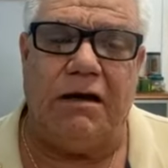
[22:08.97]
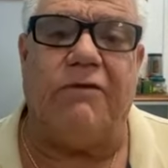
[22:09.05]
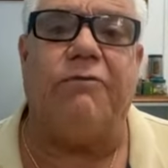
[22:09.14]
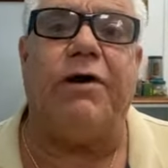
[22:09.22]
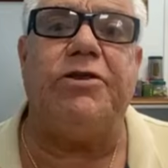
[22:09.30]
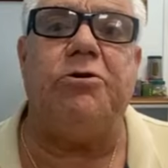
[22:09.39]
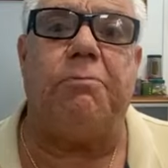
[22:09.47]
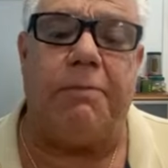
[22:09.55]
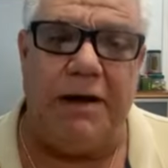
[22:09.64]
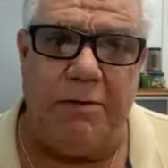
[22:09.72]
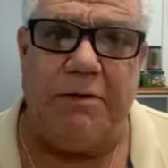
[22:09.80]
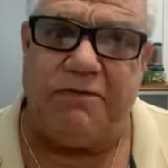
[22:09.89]
of when you
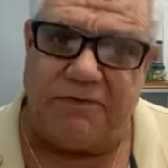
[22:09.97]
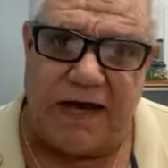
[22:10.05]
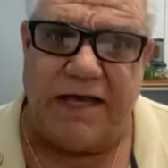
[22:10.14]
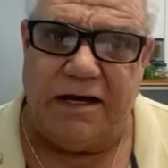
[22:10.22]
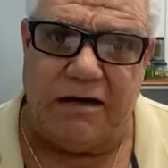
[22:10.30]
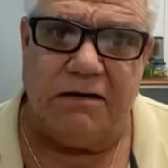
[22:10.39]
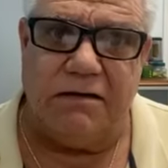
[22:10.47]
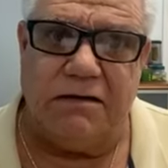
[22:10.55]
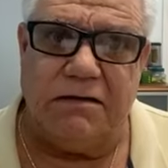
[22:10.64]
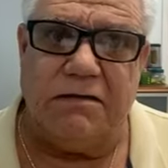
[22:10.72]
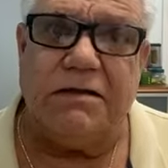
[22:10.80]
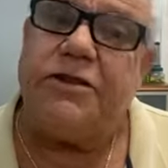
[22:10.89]
play with fire
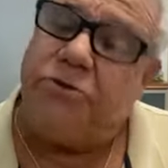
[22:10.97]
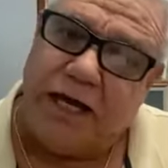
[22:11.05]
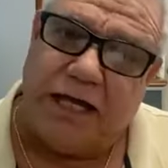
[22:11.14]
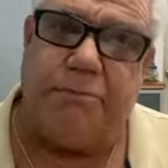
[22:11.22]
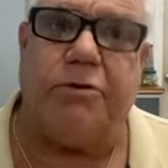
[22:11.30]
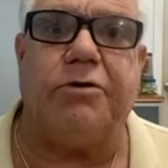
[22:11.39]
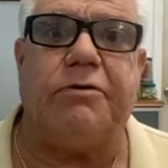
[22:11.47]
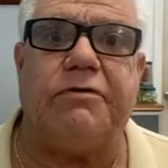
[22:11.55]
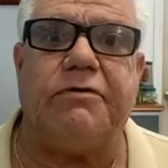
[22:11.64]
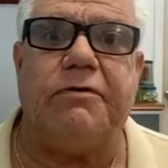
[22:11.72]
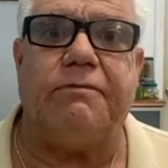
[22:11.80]
that you get burned.